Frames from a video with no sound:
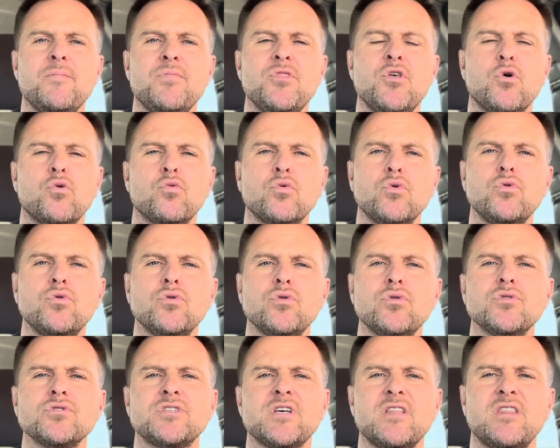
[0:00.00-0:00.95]
the
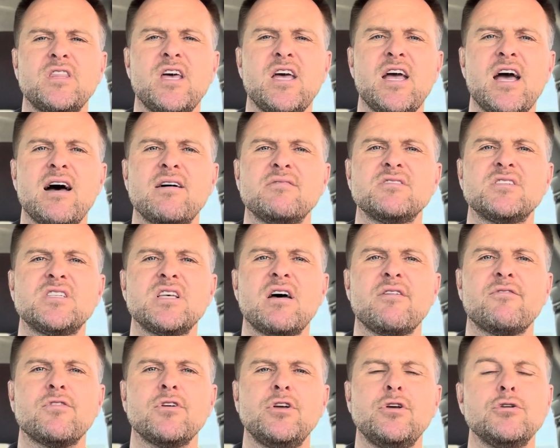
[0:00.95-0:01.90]
rules that they have
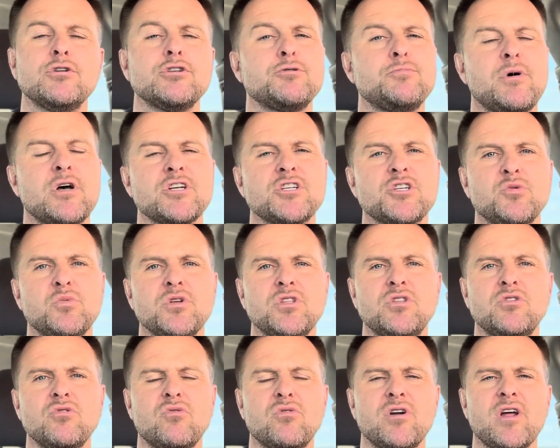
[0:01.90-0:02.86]
set for you, especially
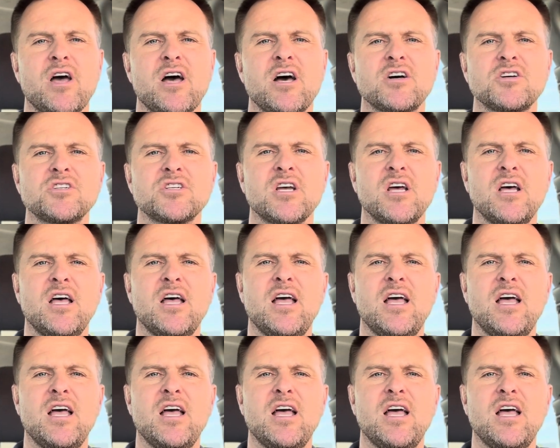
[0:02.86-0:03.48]
with DoorDash,